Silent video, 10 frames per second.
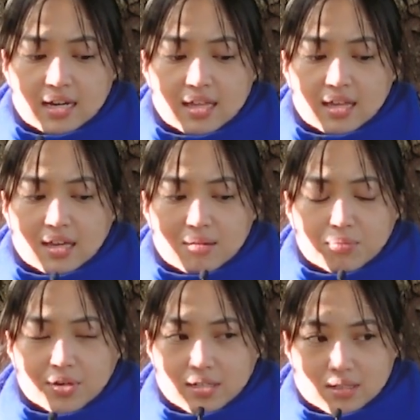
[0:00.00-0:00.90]
I think it
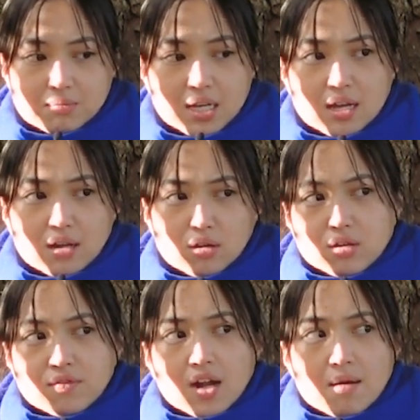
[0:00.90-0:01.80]
brings me a lot
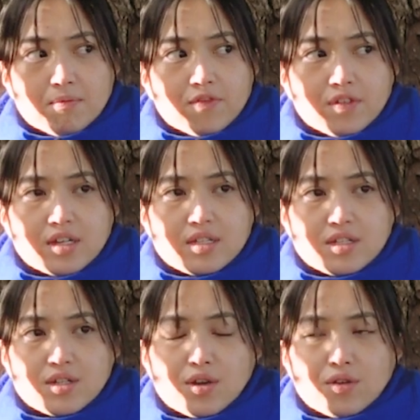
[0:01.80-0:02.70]
of comfort
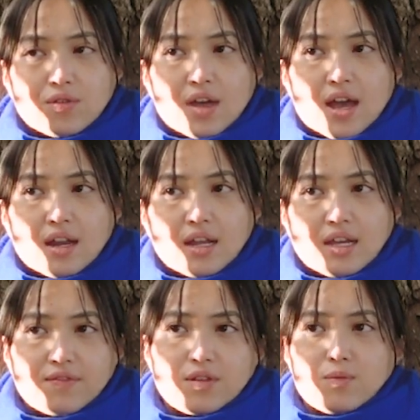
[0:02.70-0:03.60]
to know that
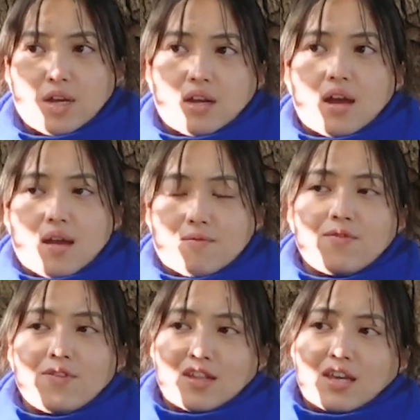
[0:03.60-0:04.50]
even when I'm
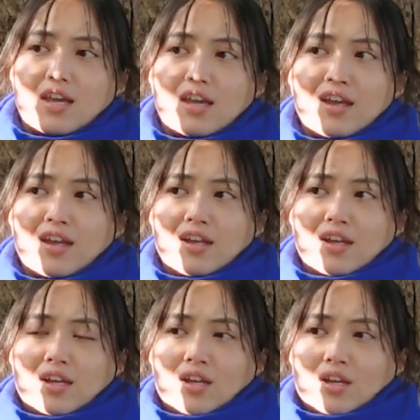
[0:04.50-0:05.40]
feeling
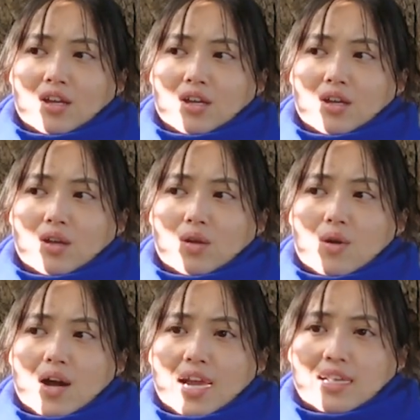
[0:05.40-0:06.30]

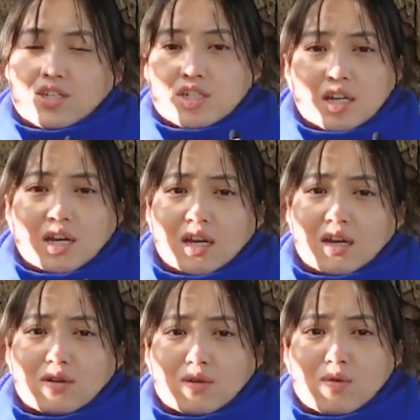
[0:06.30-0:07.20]
quite
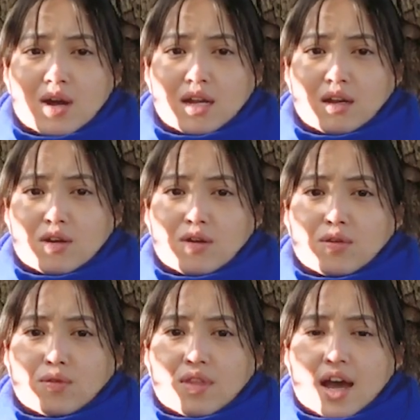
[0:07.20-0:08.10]
shitty or quite
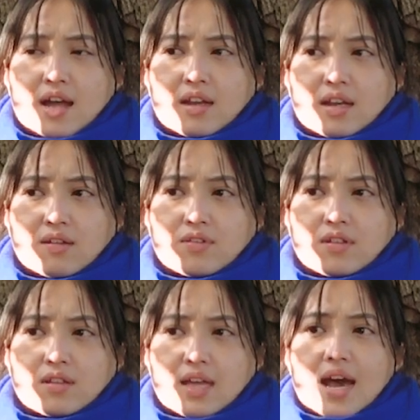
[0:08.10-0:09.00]
low, that
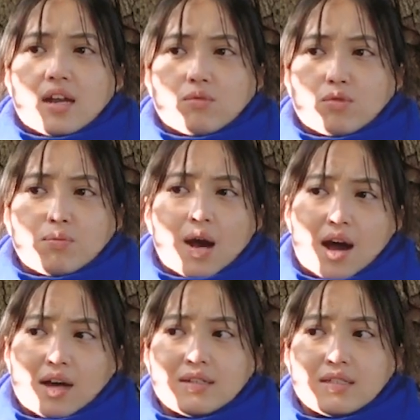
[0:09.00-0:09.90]
even that will
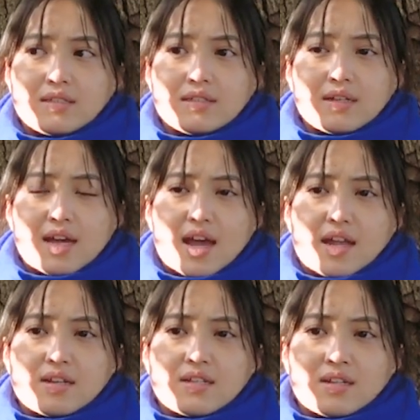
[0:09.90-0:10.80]
pass.
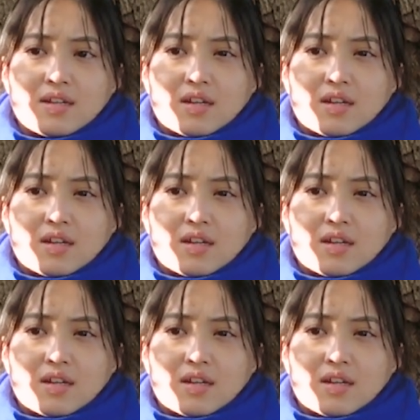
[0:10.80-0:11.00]
And